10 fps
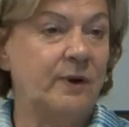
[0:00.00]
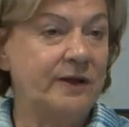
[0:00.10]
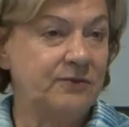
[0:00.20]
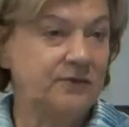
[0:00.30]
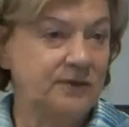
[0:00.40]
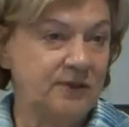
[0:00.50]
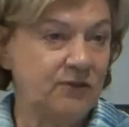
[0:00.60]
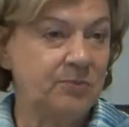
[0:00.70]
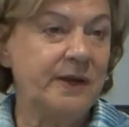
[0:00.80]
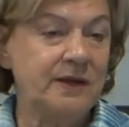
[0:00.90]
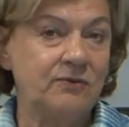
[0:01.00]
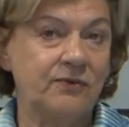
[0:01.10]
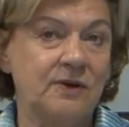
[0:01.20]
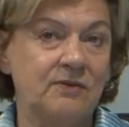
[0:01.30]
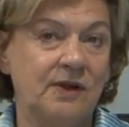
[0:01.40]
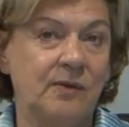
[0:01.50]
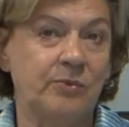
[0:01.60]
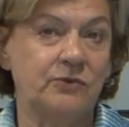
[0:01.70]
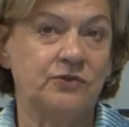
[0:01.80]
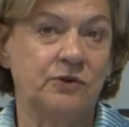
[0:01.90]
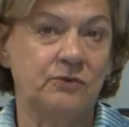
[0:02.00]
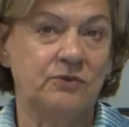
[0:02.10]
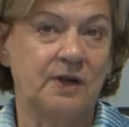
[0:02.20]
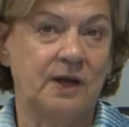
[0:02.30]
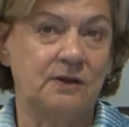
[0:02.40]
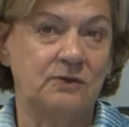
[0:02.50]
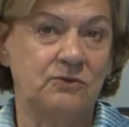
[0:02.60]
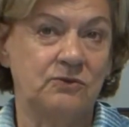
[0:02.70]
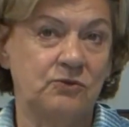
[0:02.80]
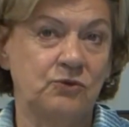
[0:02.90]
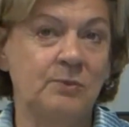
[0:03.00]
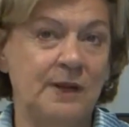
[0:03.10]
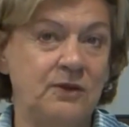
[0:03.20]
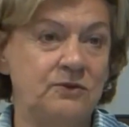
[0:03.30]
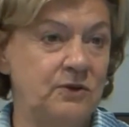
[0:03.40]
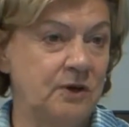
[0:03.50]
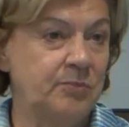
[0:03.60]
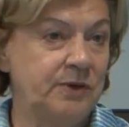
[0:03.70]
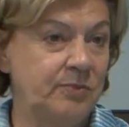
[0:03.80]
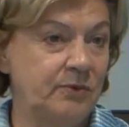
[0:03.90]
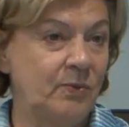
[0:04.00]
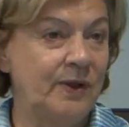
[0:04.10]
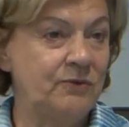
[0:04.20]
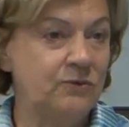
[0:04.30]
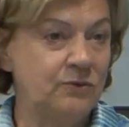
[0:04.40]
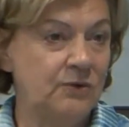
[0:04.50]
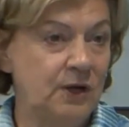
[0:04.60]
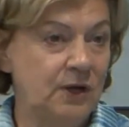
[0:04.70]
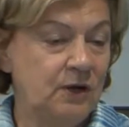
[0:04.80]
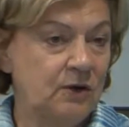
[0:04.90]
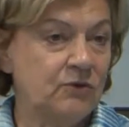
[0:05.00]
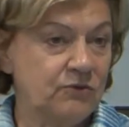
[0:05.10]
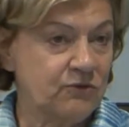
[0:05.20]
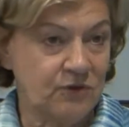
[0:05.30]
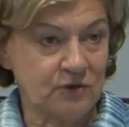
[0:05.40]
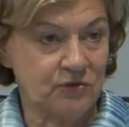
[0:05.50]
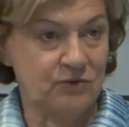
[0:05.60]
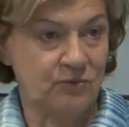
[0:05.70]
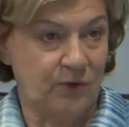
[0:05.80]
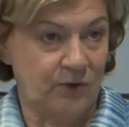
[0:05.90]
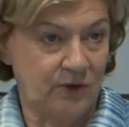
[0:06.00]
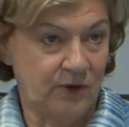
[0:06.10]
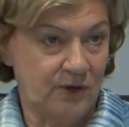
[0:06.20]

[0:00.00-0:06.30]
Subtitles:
crisis in Spain, for example, shows that 2 million young people went to construction work